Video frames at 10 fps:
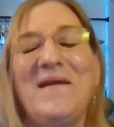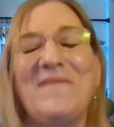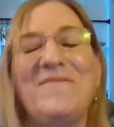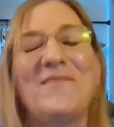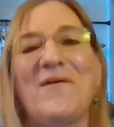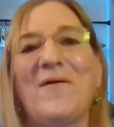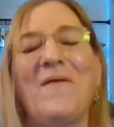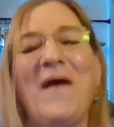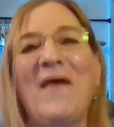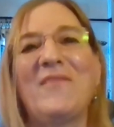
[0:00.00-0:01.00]
even
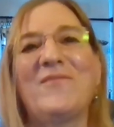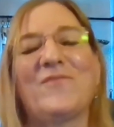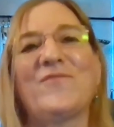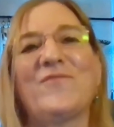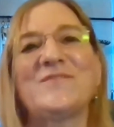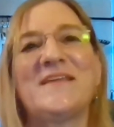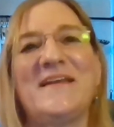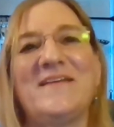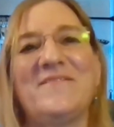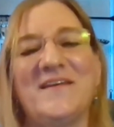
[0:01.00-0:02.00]
though they're the First
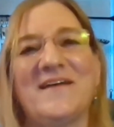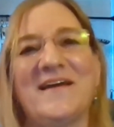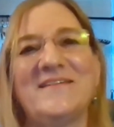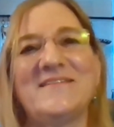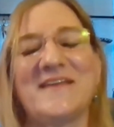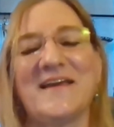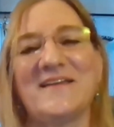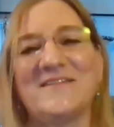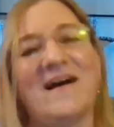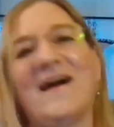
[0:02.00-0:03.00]
Lady of the United
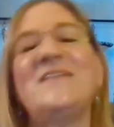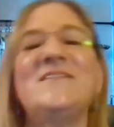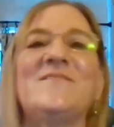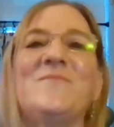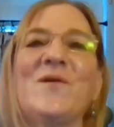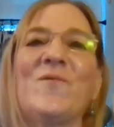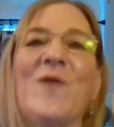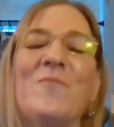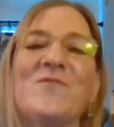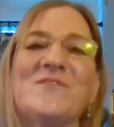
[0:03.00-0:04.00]
States, the idea of being
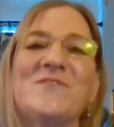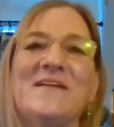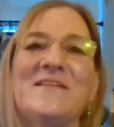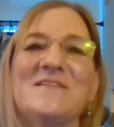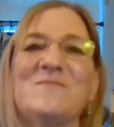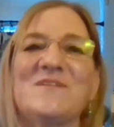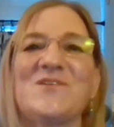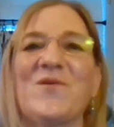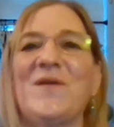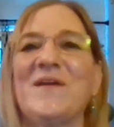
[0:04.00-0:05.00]
represented in the
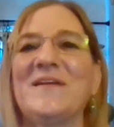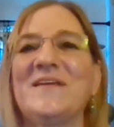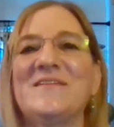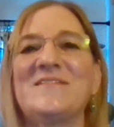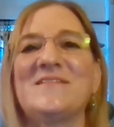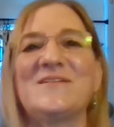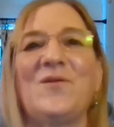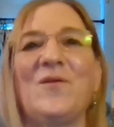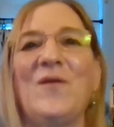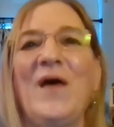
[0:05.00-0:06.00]
Smithsonian is
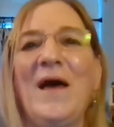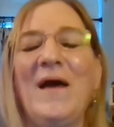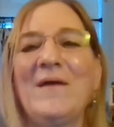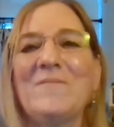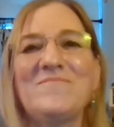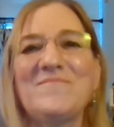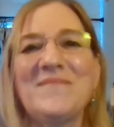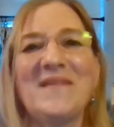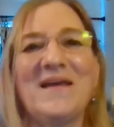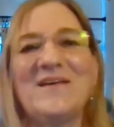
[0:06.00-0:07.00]
still
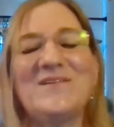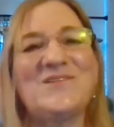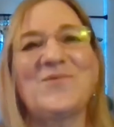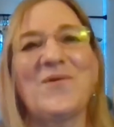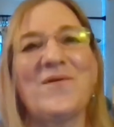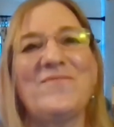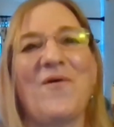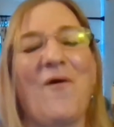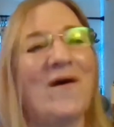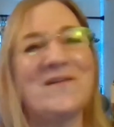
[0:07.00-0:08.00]
sort of
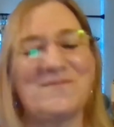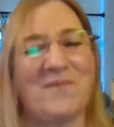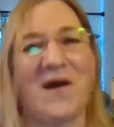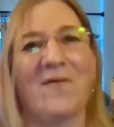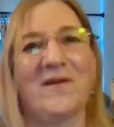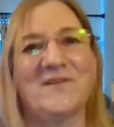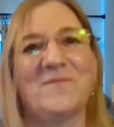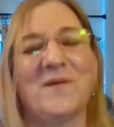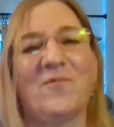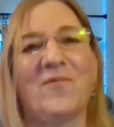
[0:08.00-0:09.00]
awe-inspiring
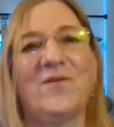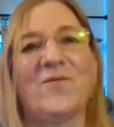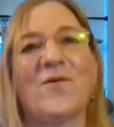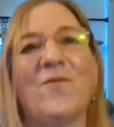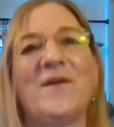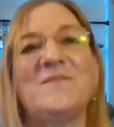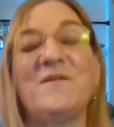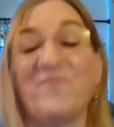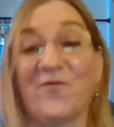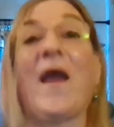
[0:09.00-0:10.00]
to people, that you're going to
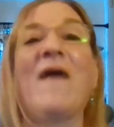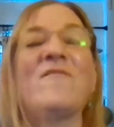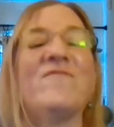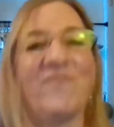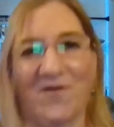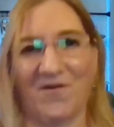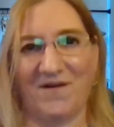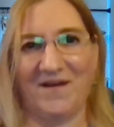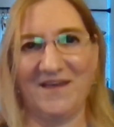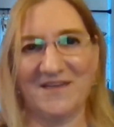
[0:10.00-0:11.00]
be
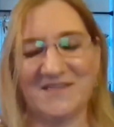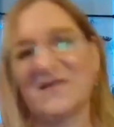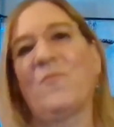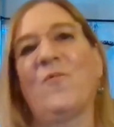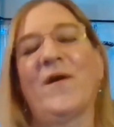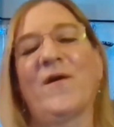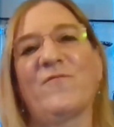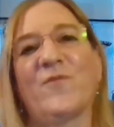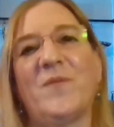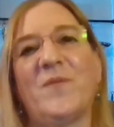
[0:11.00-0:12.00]
forever
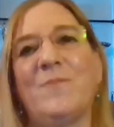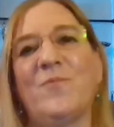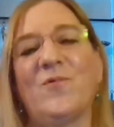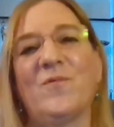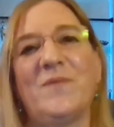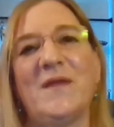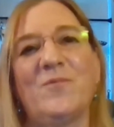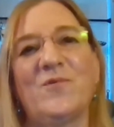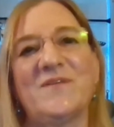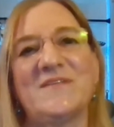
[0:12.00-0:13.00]
somewhere for people
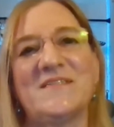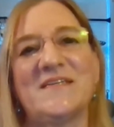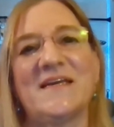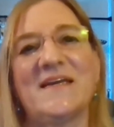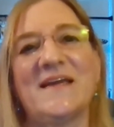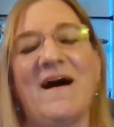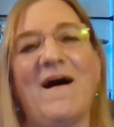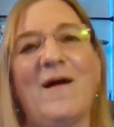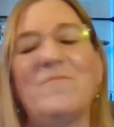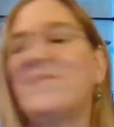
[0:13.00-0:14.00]
to see.
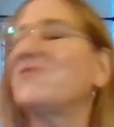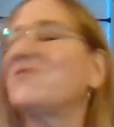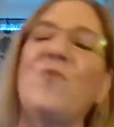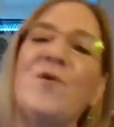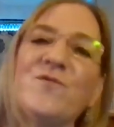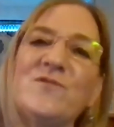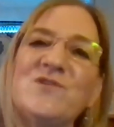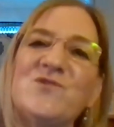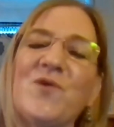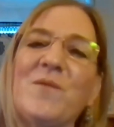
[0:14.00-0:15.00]
There's a
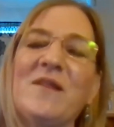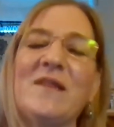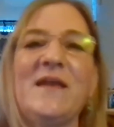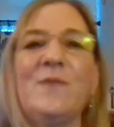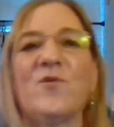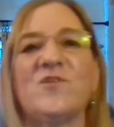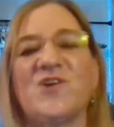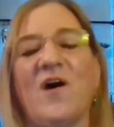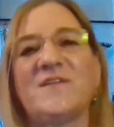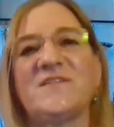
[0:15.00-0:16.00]
wonderful story about Lady Bird
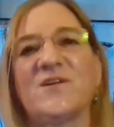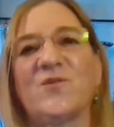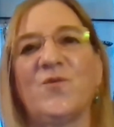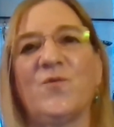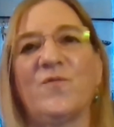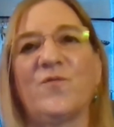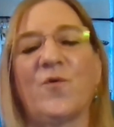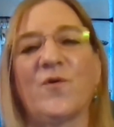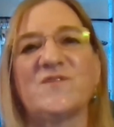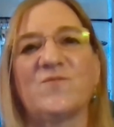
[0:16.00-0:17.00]
Johnson, who, of
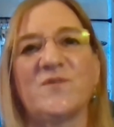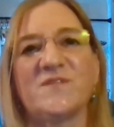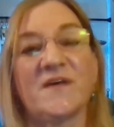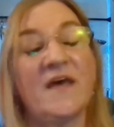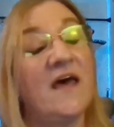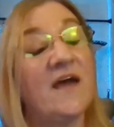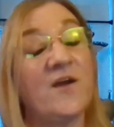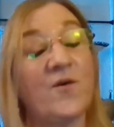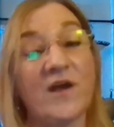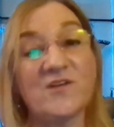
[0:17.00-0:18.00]
course, was a
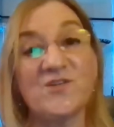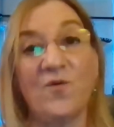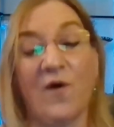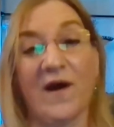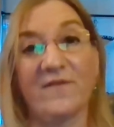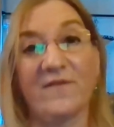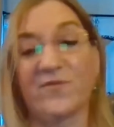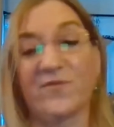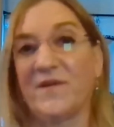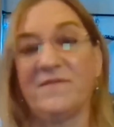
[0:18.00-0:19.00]
congressional wife
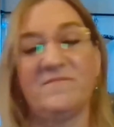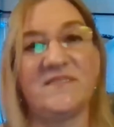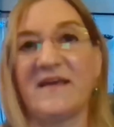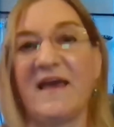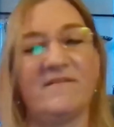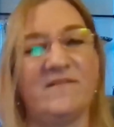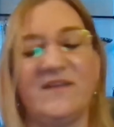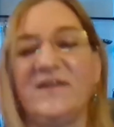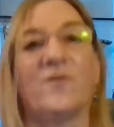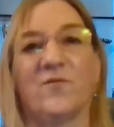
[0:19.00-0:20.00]
for
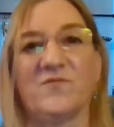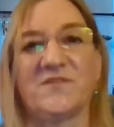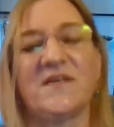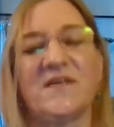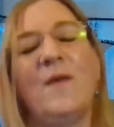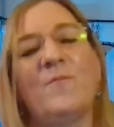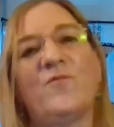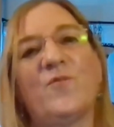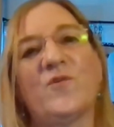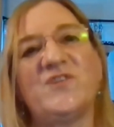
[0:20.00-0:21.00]
years
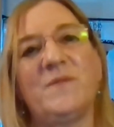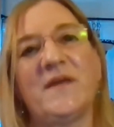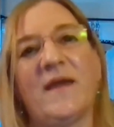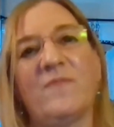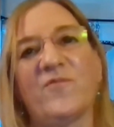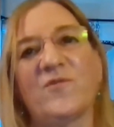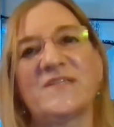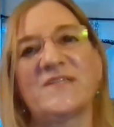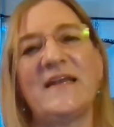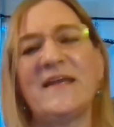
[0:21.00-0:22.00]
before she became
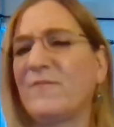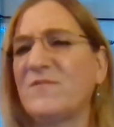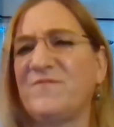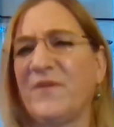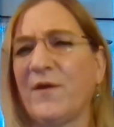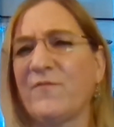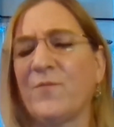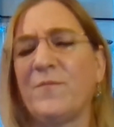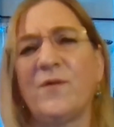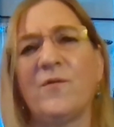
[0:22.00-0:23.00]
First Lady, and was very
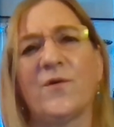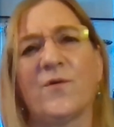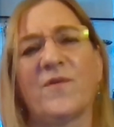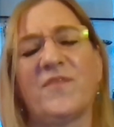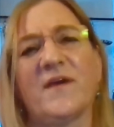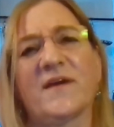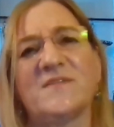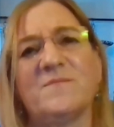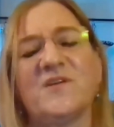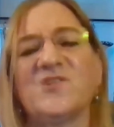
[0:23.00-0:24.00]
familiar with the
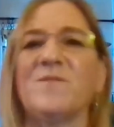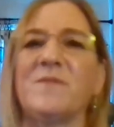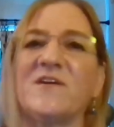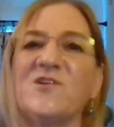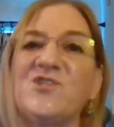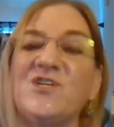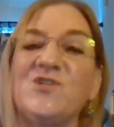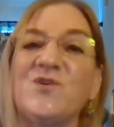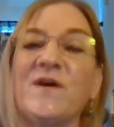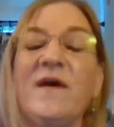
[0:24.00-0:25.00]
exhibition because she
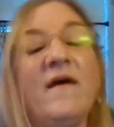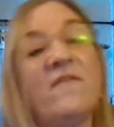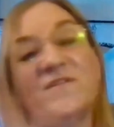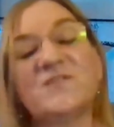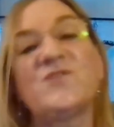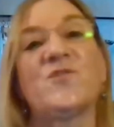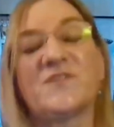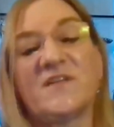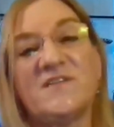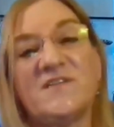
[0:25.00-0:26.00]
took
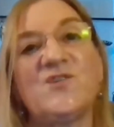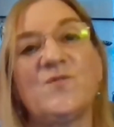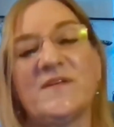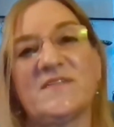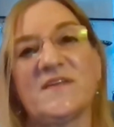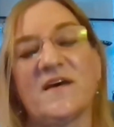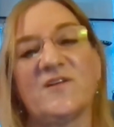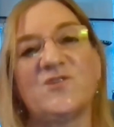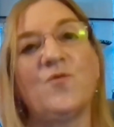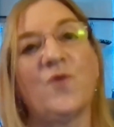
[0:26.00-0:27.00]
visitors, constituents,
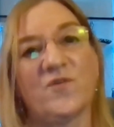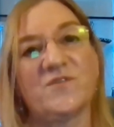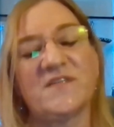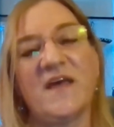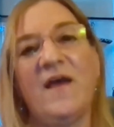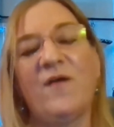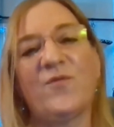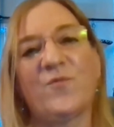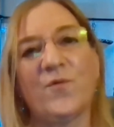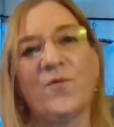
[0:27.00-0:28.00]
tours
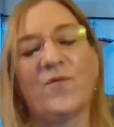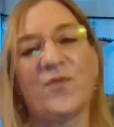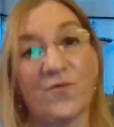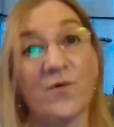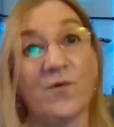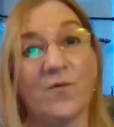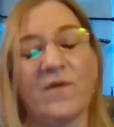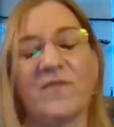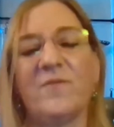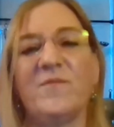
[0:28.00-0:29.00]

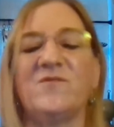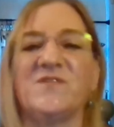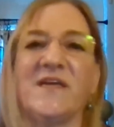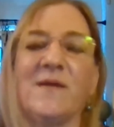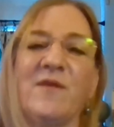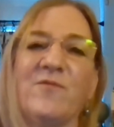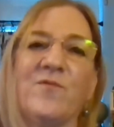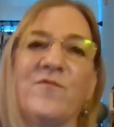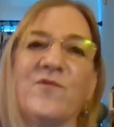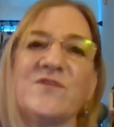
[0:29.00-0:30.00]
through the museum and
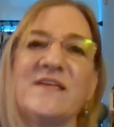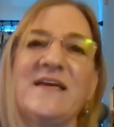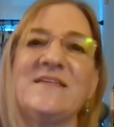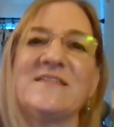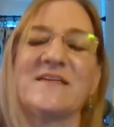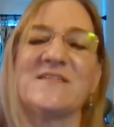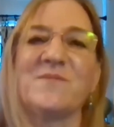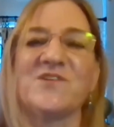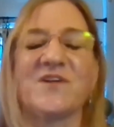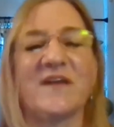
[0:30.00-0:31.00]
through the First Lady's
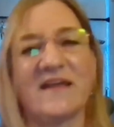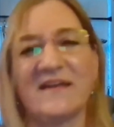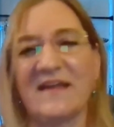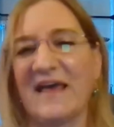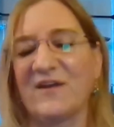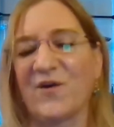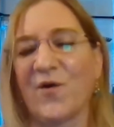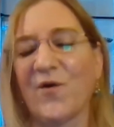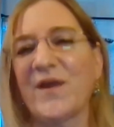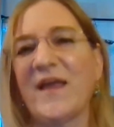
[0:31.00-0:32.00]
exhibition. And
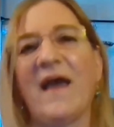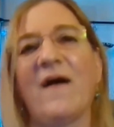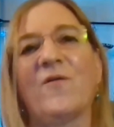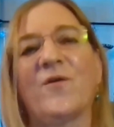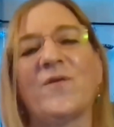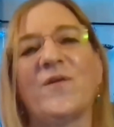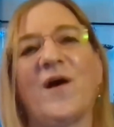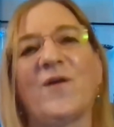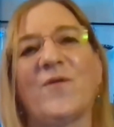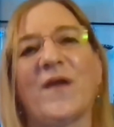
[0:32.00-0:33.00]
her gown, her
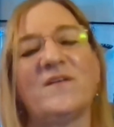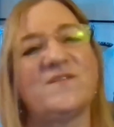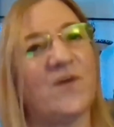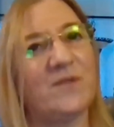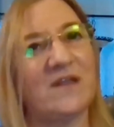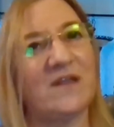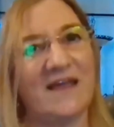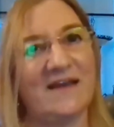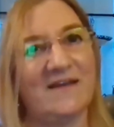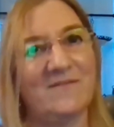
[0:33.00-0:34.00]
inaugural gown, is very
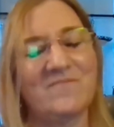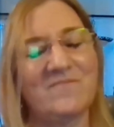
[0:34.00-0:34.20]
plain.